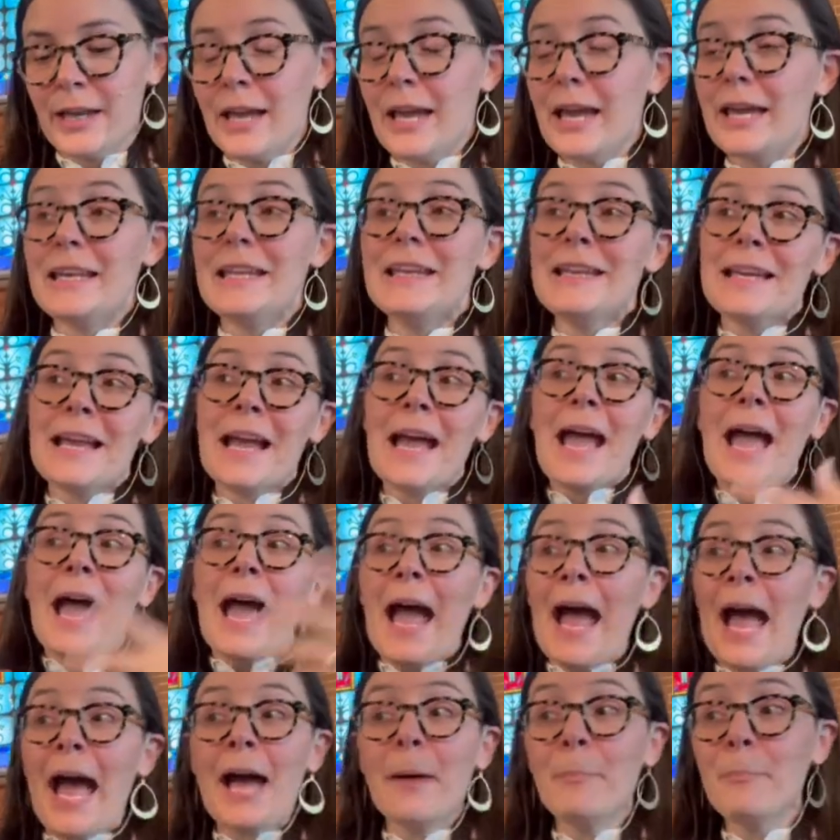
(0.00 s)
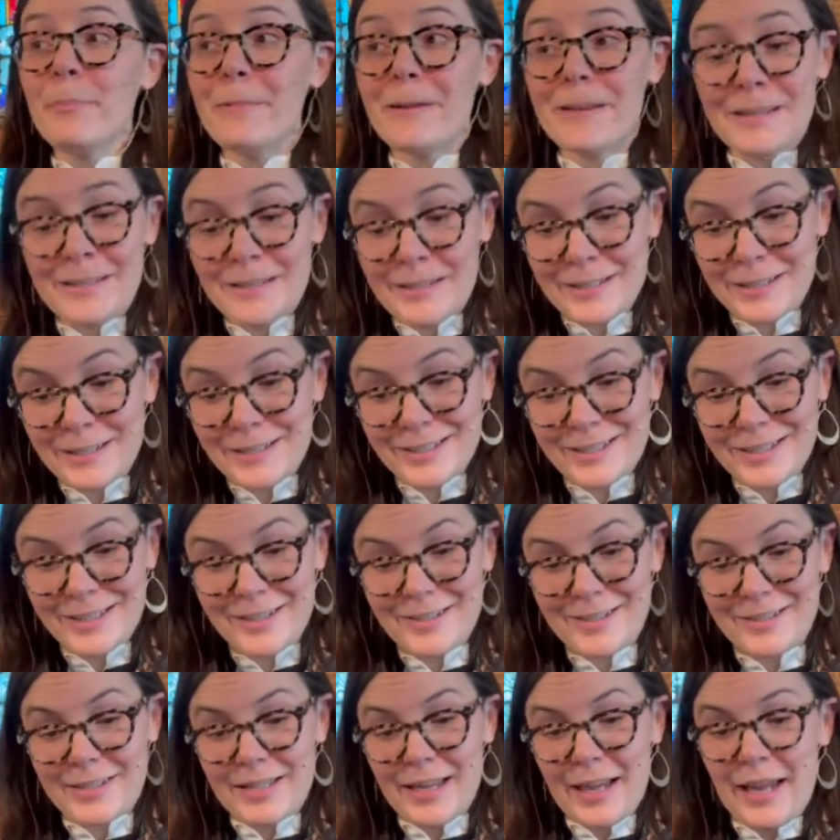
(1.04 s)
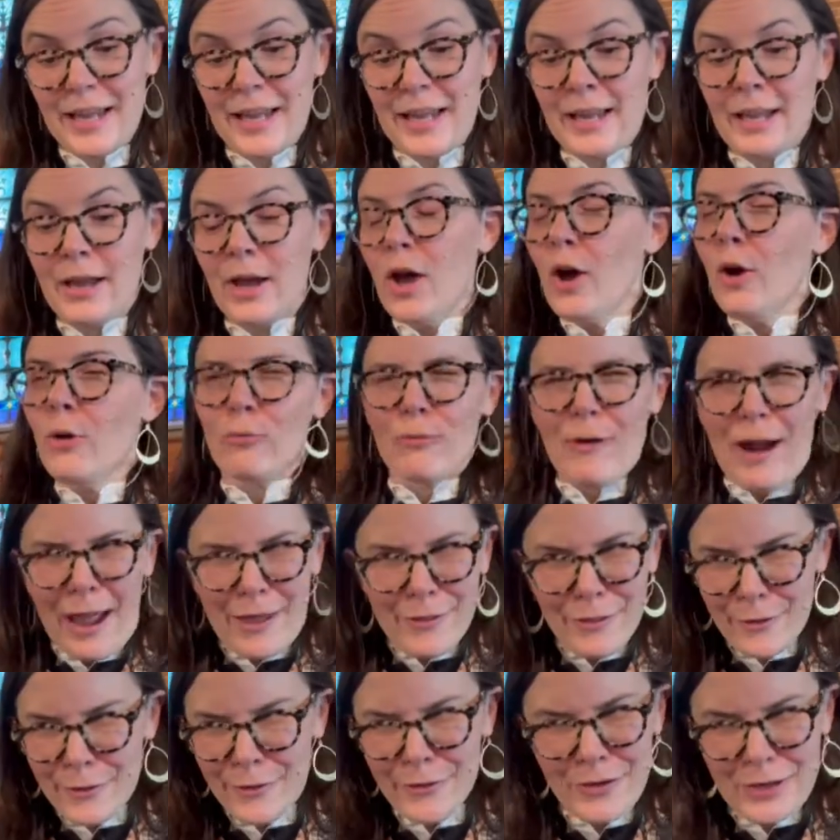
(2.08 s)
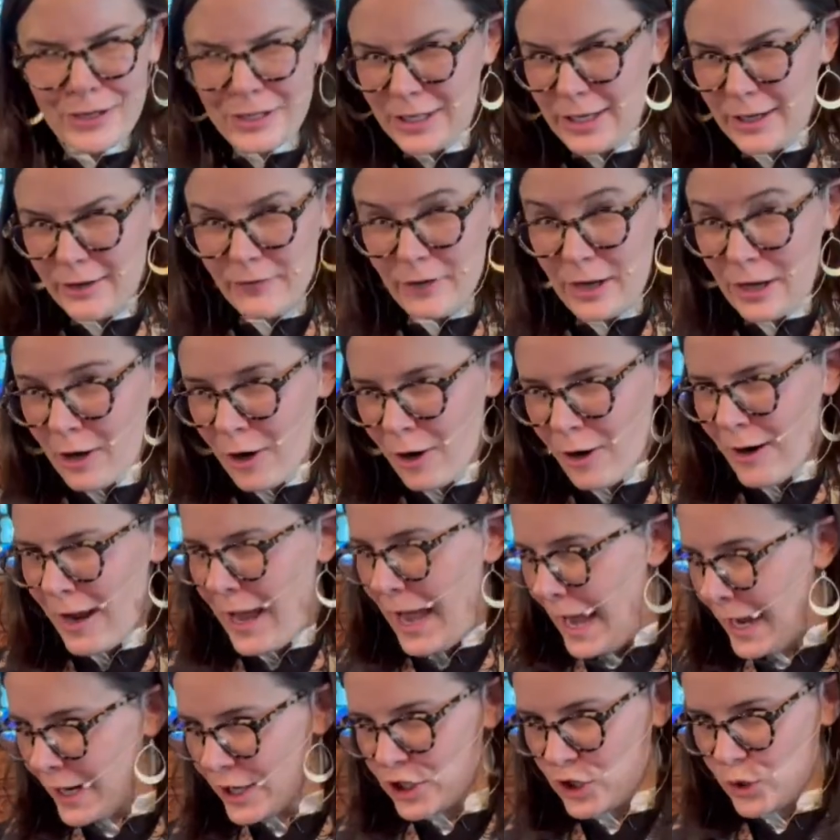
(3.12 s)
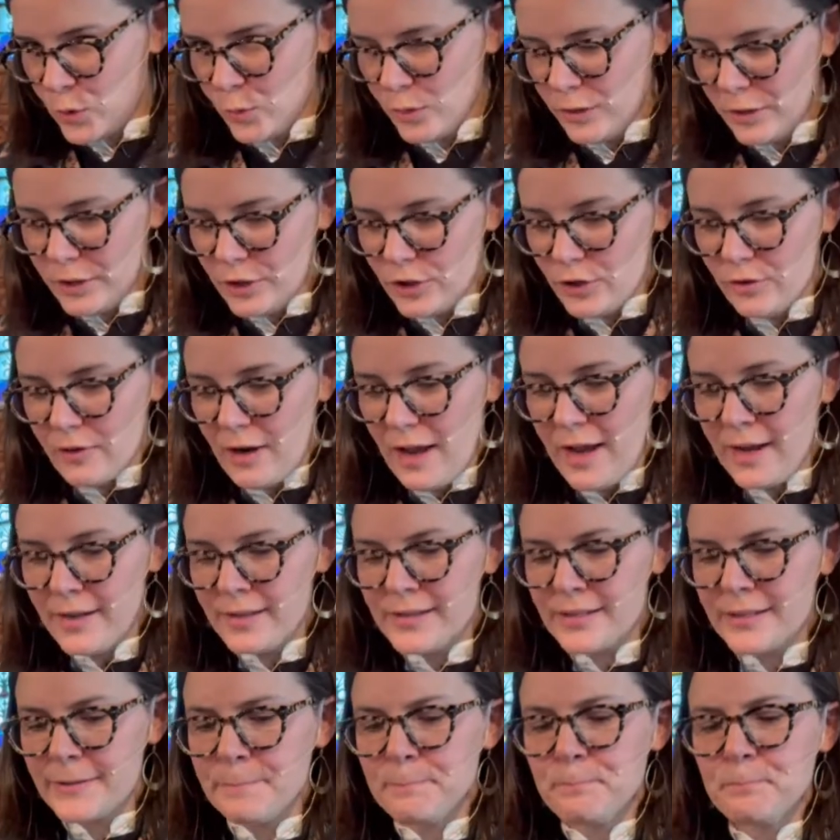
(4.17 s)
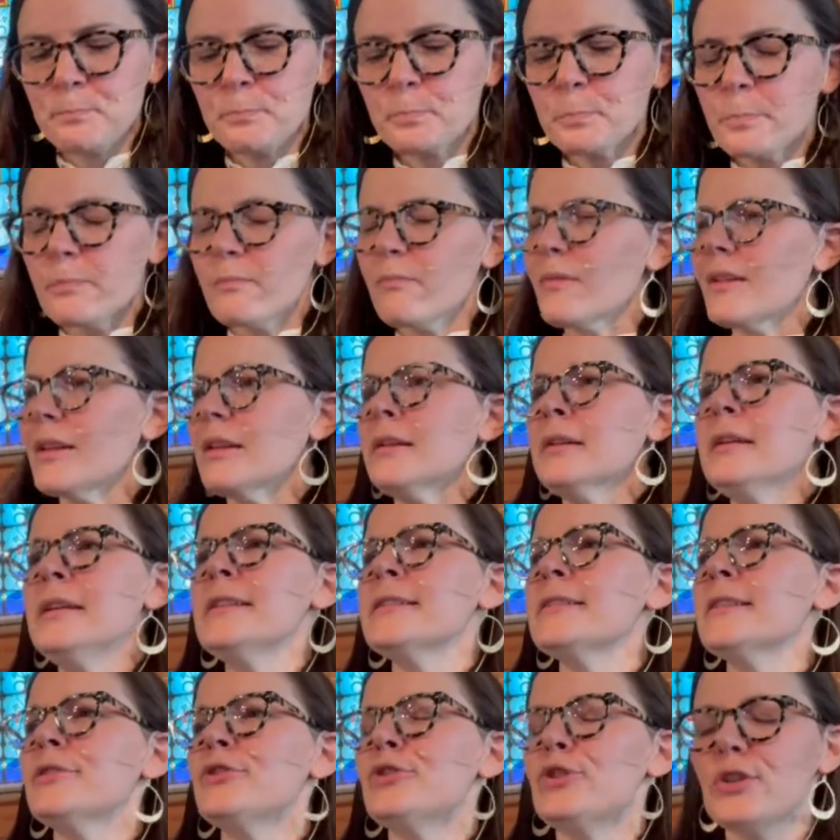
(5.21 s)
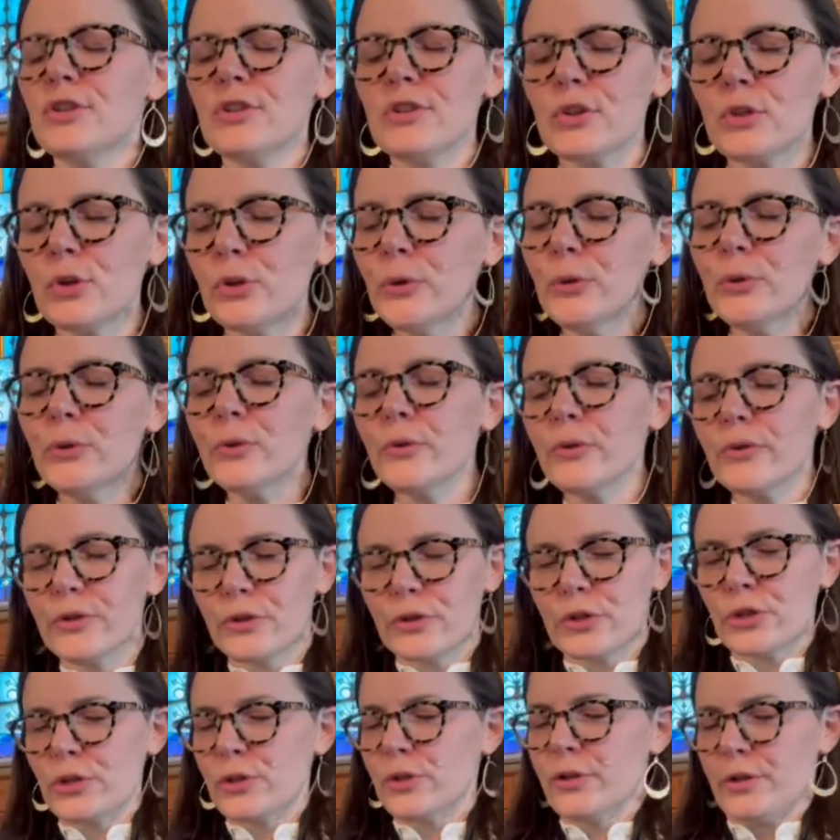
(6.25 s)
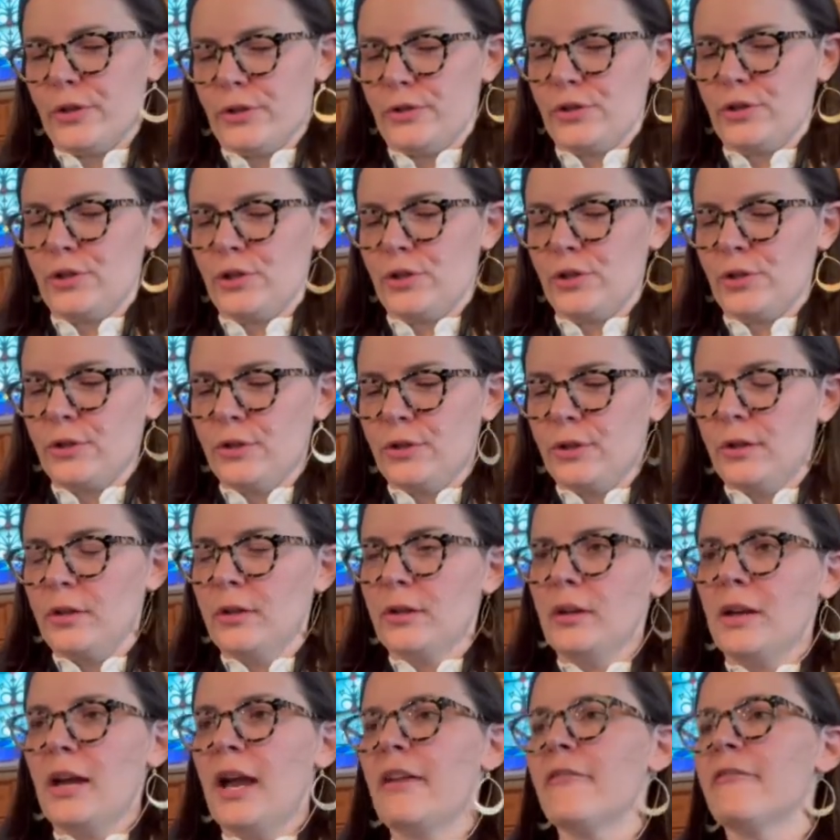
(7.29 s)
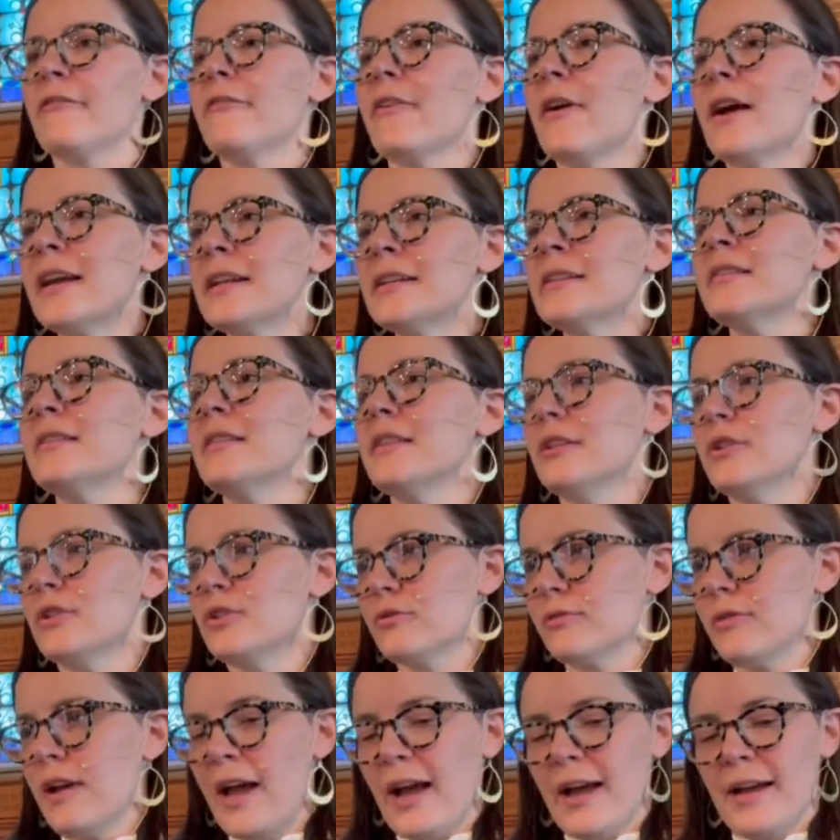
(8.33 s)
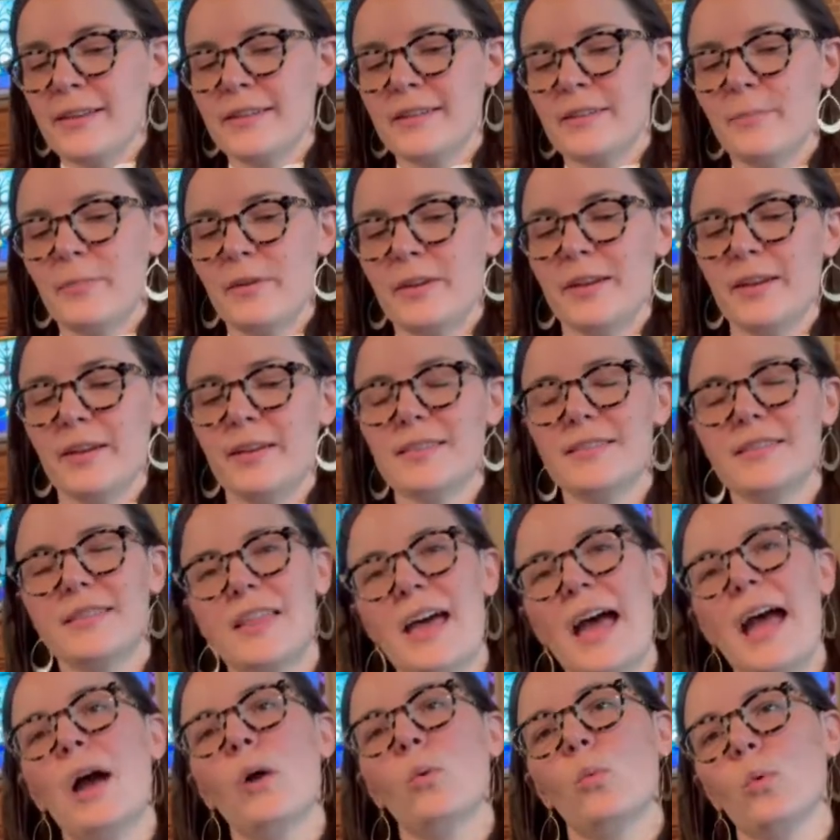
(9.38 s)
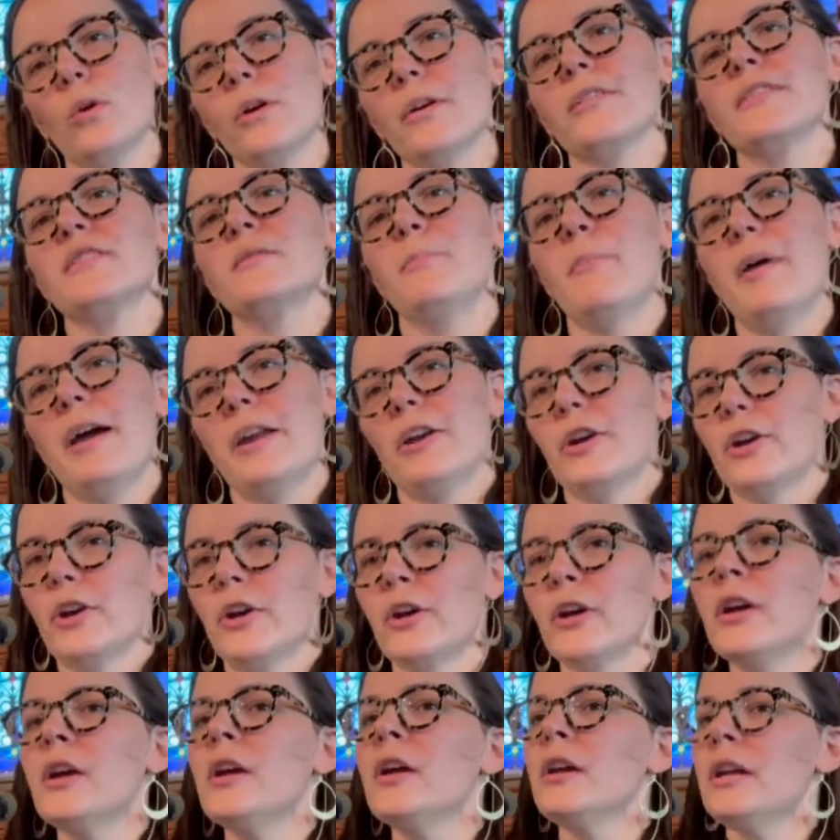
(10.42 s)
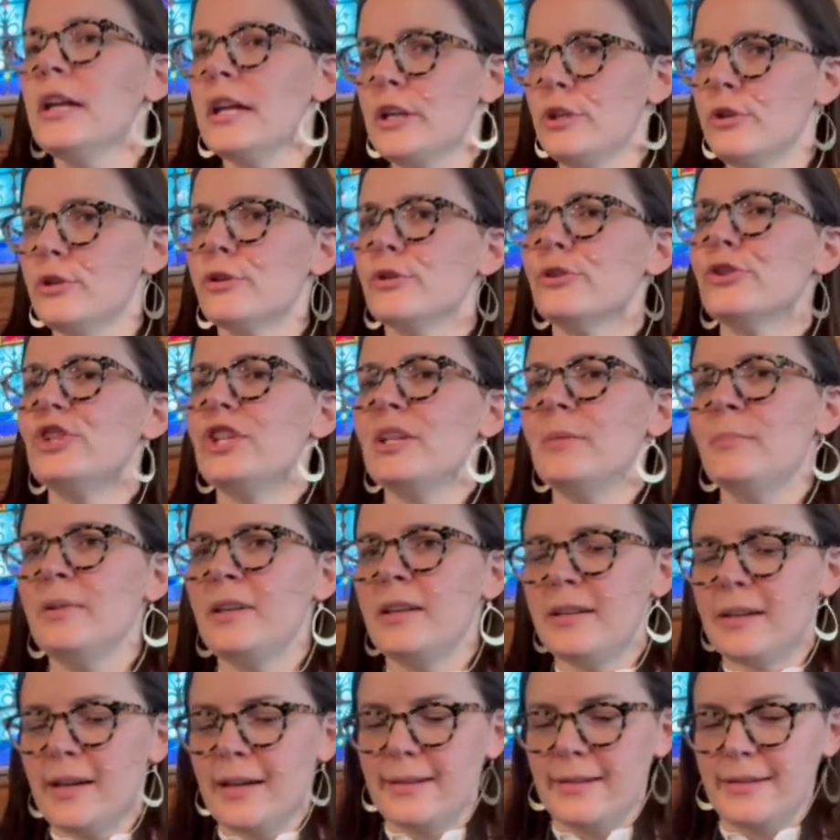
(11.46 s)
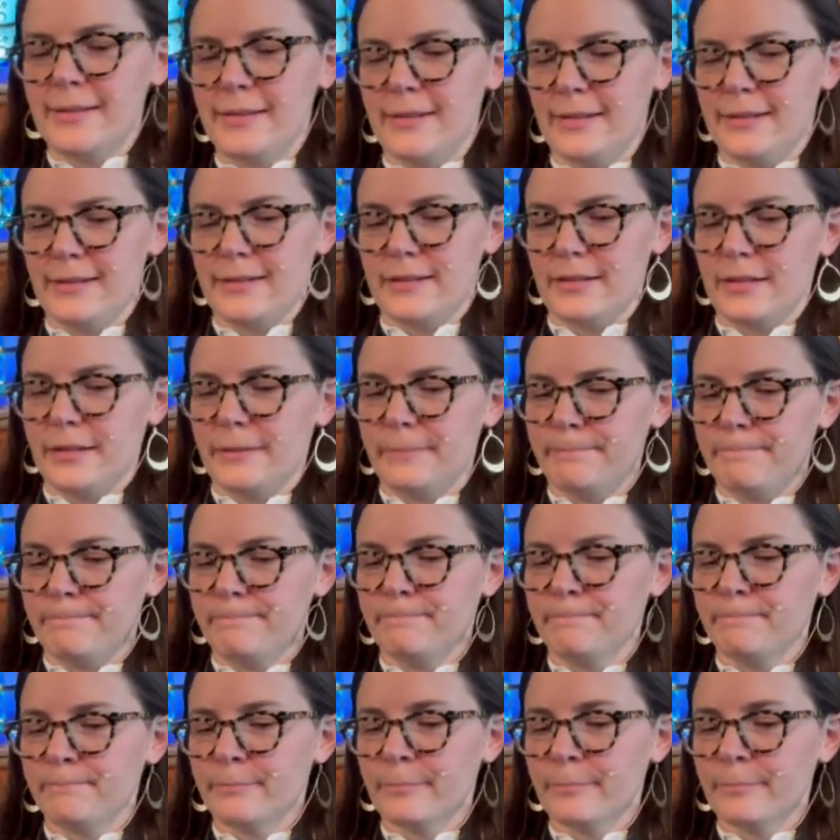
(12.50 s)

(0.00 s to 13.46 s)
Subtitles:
And he happened to say, rather than giving our actual address, he said, just Google the church and find the address because that works better in your GPS system.